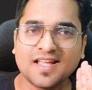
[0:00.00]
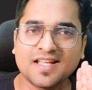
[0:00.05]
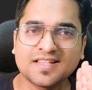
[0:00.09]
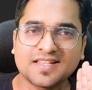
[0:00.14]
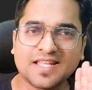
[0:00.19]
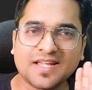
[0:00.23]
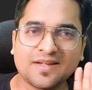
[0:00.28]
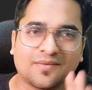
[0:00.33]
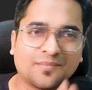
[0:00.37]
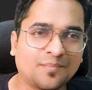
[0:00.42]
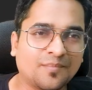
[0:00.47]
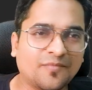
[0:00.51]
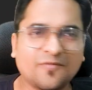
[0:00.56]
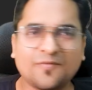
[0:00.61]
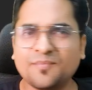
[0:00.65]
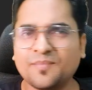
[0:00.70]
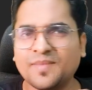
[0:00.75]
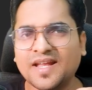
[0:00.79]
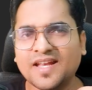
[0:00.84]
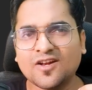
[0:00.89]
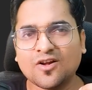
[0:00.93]
They
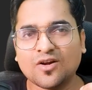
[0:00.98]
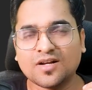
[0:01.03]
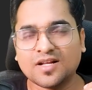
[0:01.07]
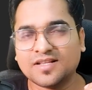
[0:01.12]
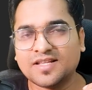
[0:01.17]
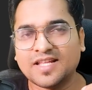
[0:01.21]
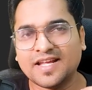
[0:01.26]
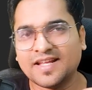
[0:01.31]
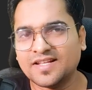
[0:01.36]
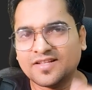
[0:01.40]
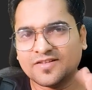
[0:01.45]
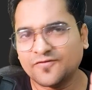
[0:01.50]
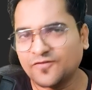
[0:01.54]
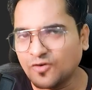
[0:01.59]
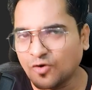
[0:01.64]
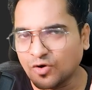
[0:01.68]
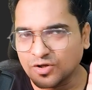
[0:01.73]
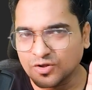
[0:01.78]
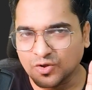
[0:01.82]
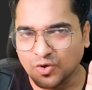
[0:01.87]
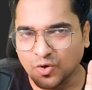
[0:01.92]

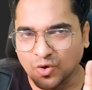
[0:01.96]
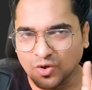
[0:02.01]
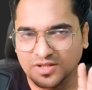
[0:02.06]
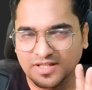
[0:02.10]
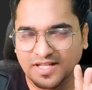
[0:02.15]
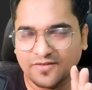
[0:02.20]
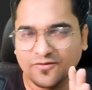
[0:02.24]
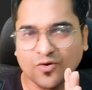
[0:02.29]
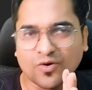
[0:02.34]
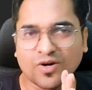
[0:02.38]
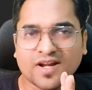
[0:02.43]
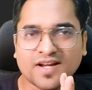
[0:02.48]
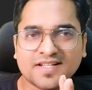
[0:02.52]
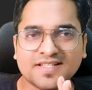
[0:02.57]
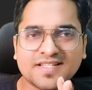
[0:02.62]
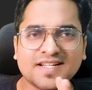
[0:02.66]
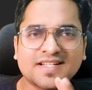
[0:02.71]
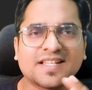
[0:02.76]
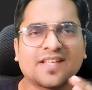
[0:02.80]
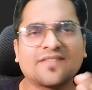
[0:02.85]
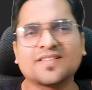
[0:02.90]
won't
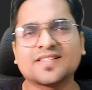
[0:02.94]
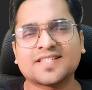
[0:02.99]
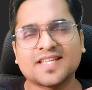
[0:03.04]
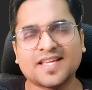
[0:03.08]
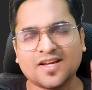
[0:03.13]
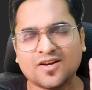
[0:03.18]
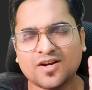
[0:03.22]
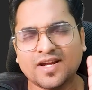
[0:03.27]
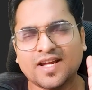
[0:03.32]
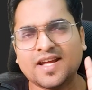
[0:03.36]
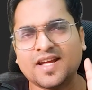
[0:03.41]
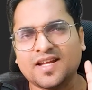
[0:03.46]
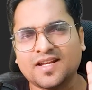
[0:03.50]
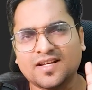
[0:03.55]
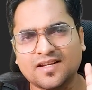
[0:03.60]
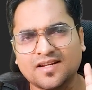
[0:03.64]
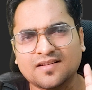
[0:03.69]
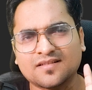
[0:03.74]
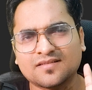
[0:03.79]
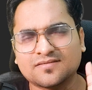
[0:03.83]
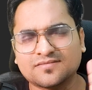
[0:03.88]
reject. They will say, hey,
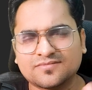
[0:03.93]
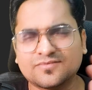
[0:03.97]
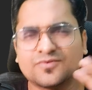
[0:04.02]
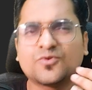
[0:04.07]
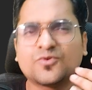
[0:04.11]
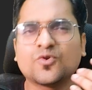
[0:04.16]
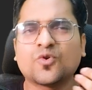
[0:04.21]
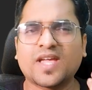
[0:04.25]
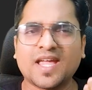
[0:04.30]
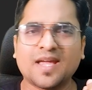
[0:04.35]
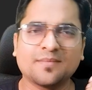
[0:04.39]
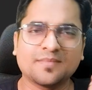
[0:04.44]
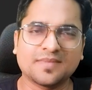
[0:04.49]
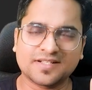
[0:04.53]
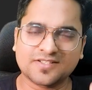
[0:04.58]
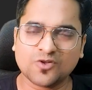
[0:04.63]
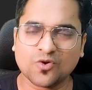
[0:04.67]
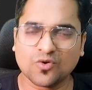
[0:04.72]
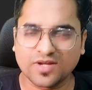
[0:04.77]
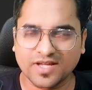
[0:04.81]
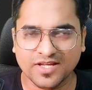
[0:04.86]
you came,
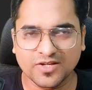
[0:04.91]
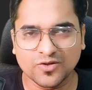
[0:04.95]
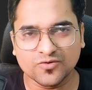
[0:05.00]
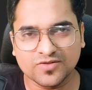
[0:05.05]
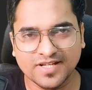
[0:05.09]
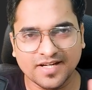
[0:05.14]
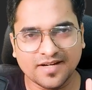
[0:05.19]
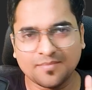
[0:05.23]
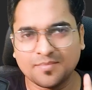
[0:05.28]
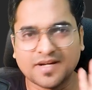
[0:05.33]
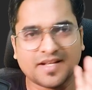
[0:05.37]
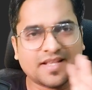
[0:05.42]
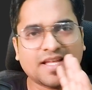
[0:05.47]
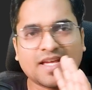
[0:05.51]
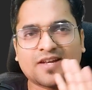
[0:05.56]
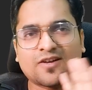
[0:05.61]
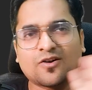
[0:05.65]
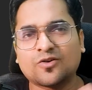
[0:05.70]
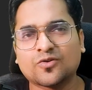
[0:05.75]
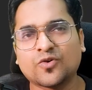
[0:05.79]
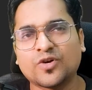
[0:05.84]
it's okay, you sit, but they are
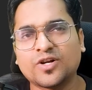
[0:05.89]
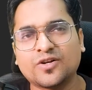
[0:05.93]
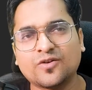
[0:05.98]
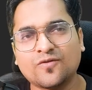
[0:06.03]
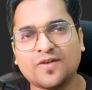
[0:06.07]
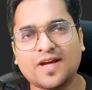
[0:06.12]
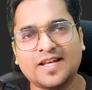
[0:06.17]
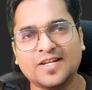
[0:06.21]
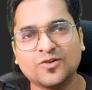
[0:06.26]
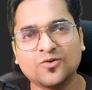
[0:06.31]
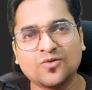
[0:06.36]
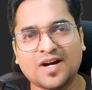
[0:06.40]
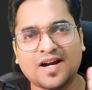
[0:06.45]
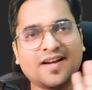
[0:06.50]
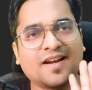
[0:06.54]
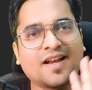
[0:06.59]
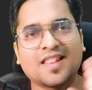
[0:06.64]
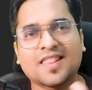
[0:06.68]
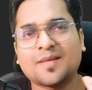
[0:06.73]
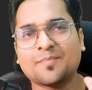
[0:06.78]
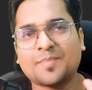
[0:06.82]
not going to value
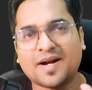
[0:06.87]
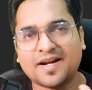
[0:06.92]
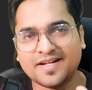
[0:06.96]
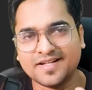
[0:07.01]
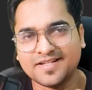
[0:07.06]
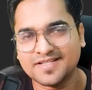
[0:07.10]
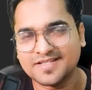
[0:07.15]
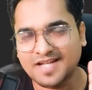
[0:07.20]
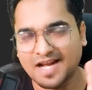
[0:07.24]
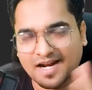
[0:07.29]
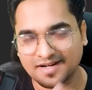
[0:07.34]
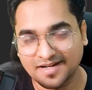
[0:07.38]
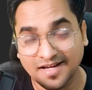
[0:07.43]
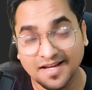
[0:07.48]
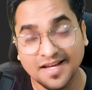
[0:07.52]
until the party starts.